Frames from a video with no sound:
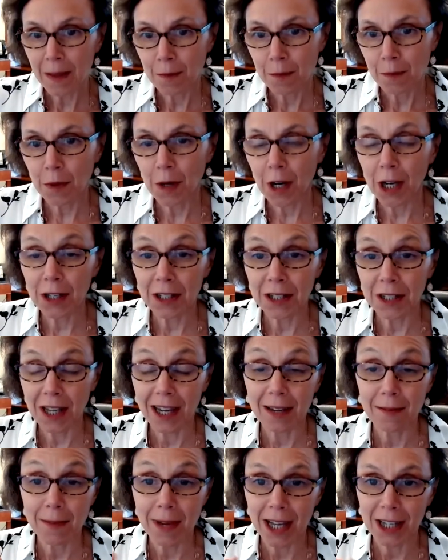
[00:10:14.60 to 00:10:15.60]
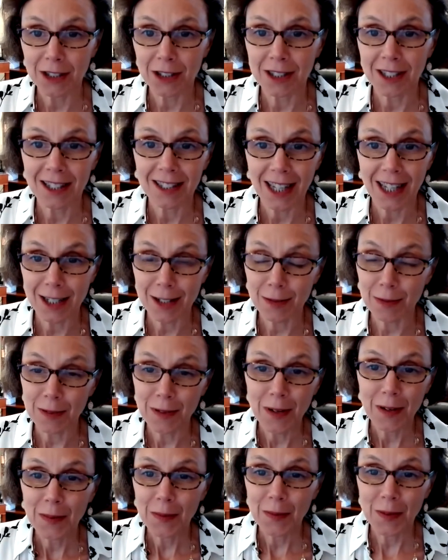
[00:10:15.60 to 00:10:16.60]
broadly. I imagine that that's
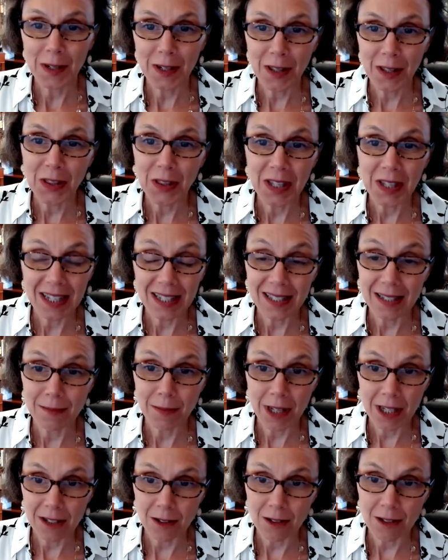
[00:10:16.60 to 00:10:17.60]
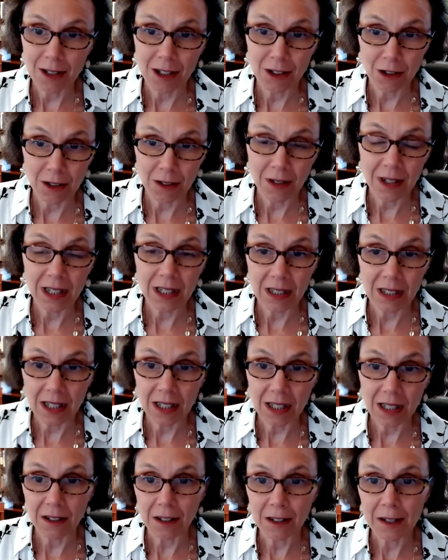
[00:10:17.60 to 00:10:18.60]
one of the things that makes you such a great
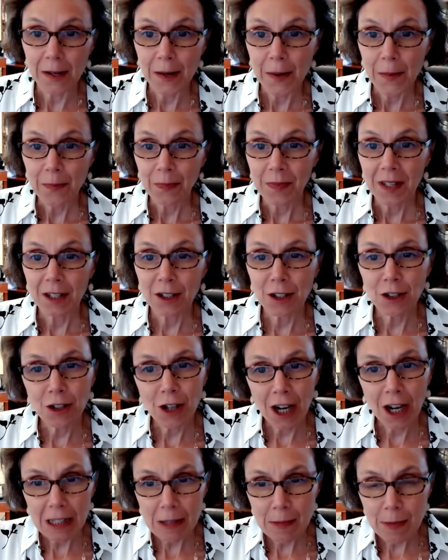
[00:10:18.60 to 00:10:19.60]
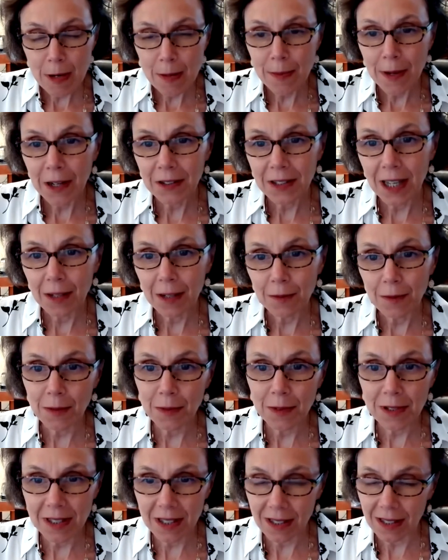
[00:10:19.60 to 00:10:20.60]
leader. Could you talk a little bit about that? What
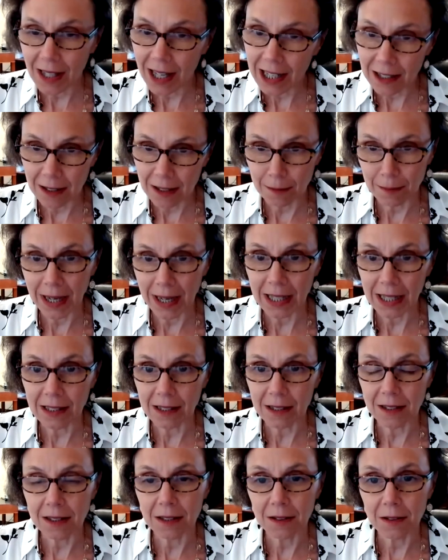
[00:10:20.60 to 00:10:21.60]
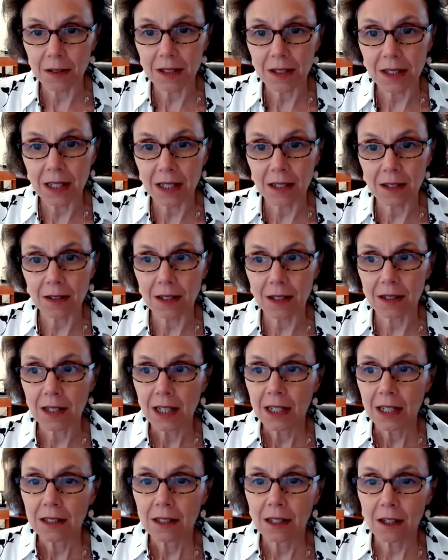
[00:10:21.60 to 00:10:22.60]
was it like to balance those things, and
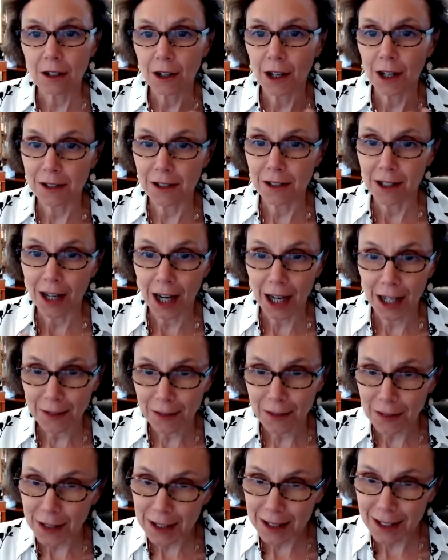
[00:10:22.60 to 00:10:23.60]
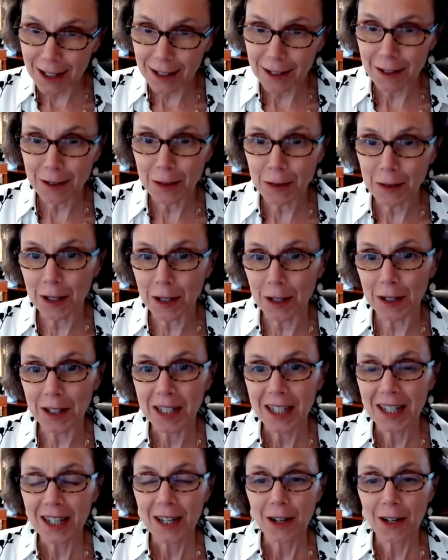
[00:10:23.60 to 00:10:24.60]
did it cause a conflict in you, or
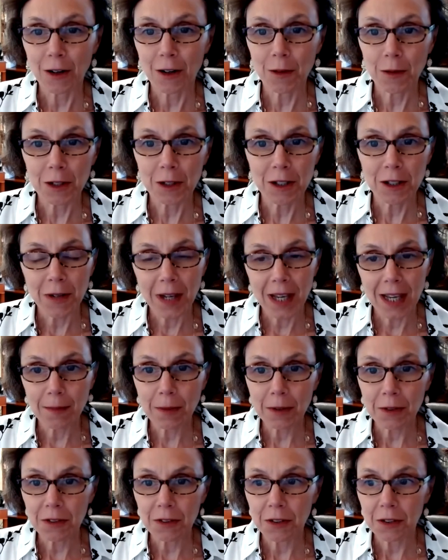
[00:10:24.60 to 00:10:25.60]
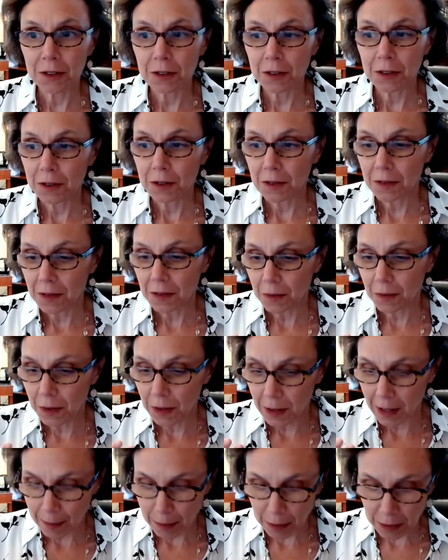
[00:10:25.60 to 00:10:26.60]
were you able to
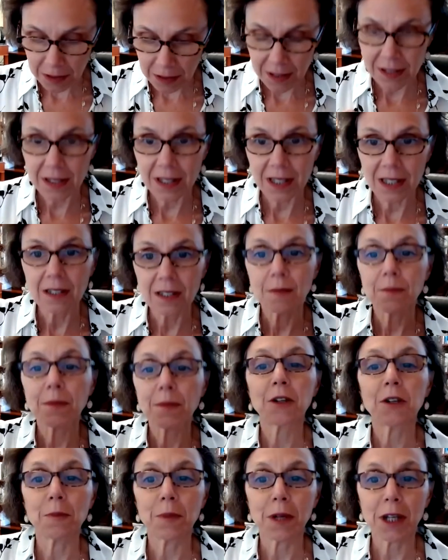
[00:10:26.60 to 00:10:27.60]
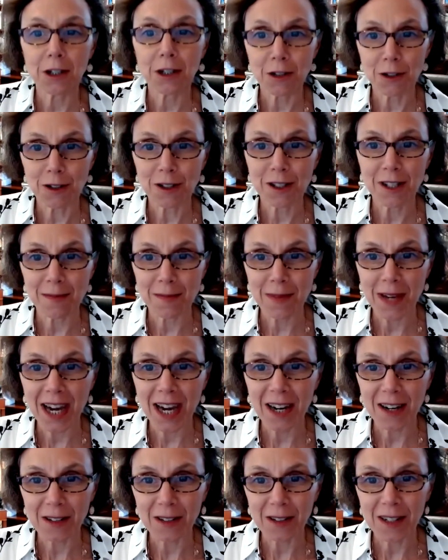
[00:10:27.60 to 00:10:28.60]
see it in a bigger picture somehow